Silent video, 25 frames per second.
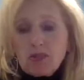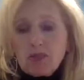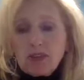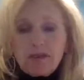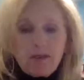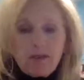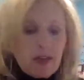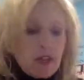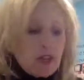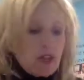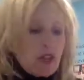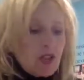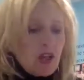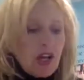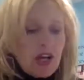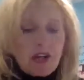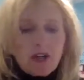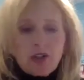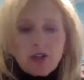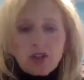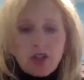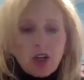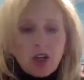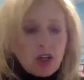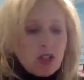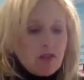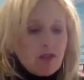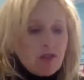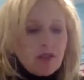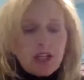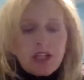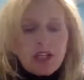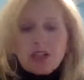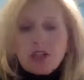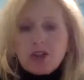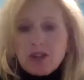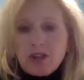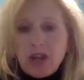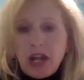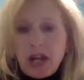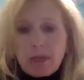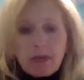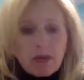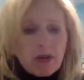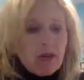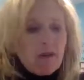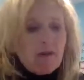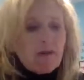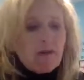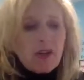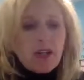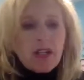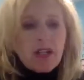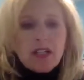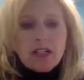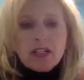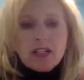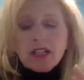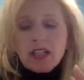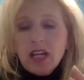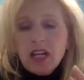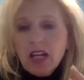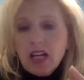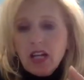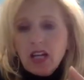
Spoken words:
of friends. You got your church friends, your neighborhood friends,